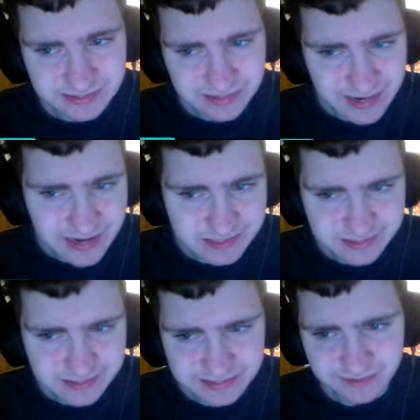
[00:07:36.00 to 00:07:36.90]
I actually
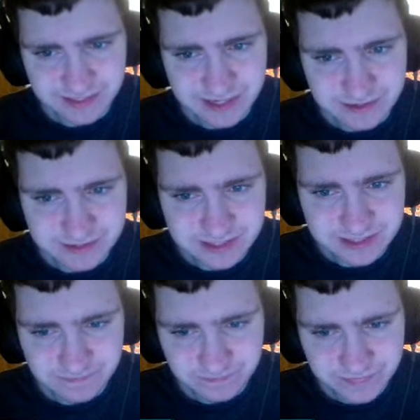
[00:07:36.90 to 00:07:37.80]
like these videos.
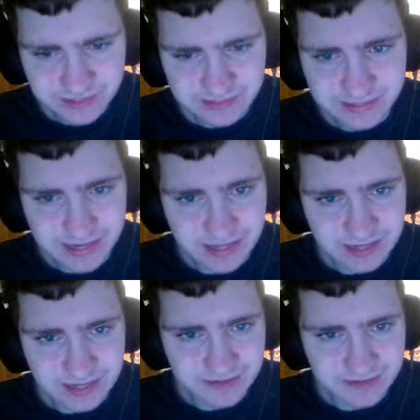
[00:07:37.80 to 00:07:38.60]
They got a lot of